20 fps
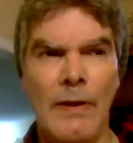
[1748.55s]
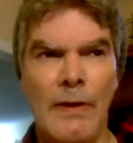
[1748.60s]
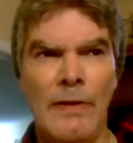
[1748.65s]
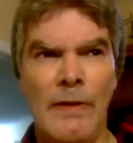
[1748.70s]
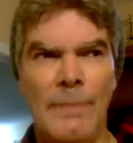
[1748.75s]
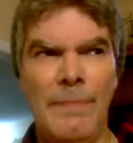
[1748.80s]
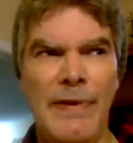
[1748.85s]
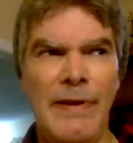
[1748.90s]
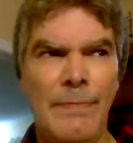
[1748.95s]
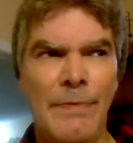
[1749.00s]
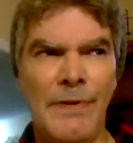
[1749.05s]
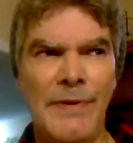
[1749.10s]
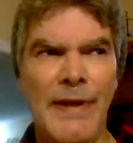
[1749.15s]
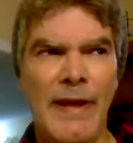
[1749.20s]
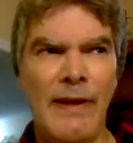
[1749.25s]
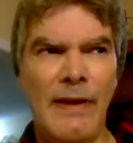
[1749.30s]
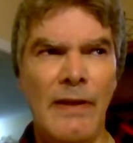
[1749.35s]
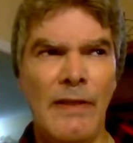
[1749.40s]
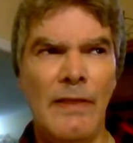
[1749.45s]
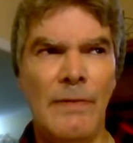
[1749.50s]
The people
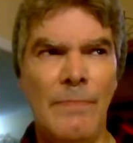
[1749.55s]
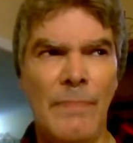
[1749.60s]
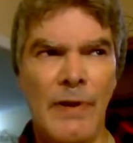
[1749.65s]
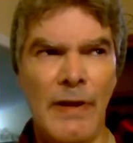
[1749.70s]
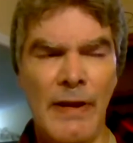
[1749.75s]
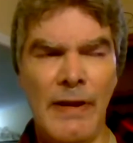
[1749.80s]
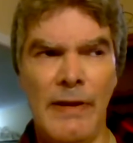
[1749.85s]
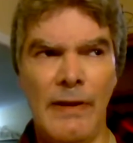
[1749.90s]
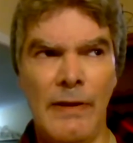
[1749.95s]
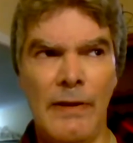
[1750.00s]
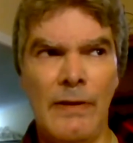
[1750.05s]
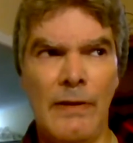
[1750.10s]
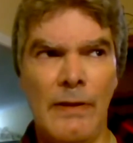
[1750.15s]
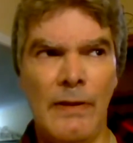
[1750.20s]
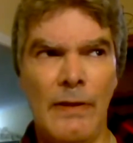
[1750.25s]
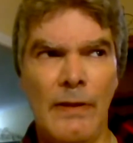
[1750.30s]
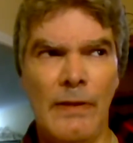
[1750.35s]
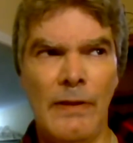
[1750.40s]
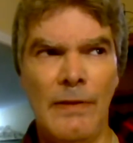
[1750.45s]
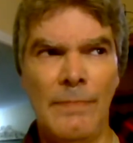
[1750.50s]
taking the money,
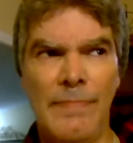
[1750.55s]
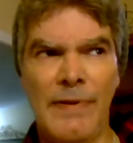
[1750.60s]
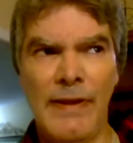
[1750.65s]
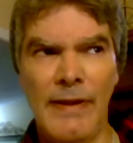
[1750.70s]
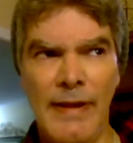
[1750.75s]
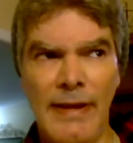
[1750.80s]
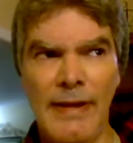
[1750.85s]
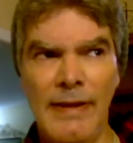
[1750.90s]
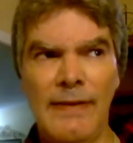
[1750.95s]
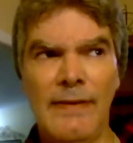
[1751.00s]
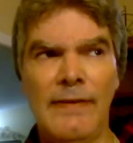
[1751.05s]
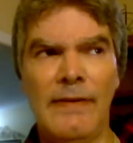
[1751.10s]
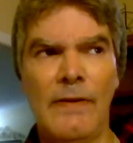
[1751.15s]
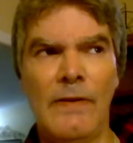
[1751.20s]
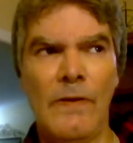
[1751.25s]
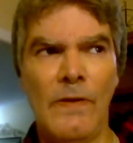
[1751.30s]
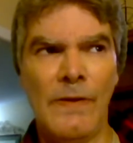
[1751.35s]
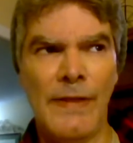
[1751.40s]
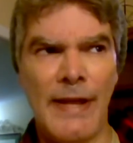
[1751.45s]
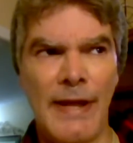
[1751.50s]
the police and
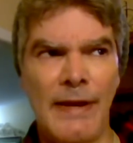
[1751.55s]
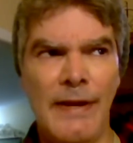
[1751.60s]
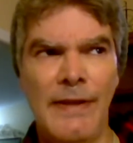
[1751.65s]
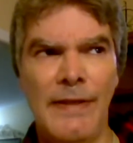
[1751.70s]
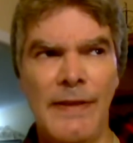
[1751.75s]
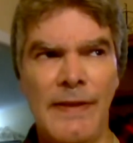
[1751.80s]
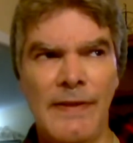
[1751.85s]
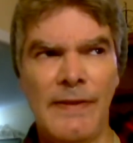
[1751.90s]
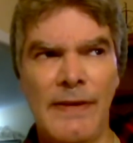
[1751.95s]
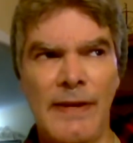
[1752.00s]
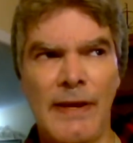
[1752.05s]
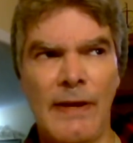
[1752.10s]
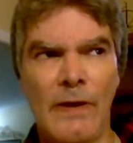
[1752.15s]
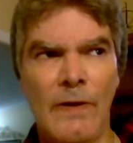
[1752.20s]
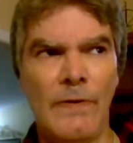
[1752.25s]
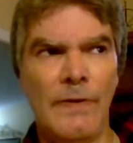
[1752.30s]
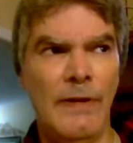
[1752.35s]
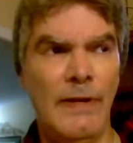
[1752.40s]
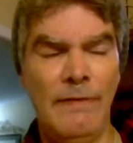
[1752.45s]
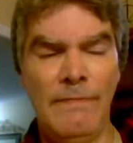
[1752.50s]
all that in this
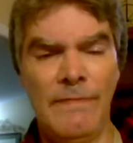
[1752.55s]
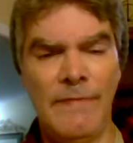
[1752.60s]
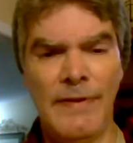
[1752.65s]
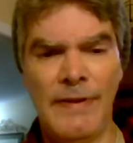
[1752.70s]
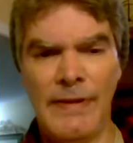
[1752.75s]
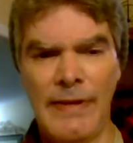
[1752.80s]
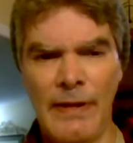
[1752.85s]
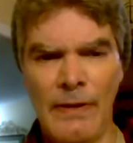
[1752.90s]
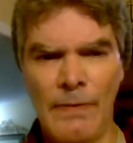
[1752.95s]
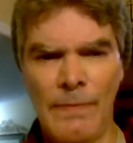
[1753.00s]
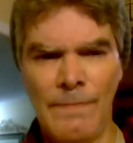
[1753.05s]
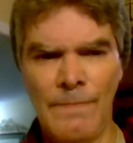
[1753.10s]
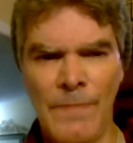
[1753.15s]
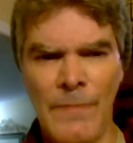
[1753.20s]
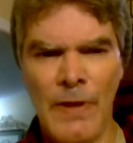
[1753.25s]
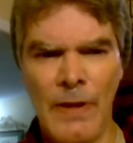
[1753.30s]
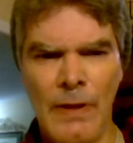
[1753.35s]
town, and even in Salem,